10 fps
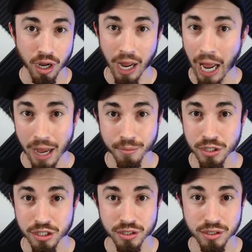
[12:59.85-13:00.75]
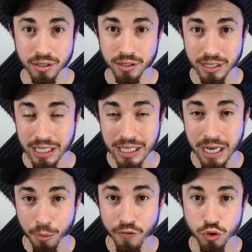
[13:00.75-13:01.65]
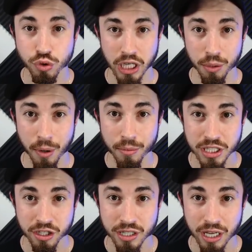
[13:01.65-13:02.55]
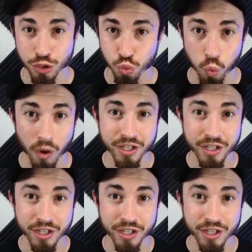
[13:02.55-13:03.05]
I- am just the number of new channel members here that just want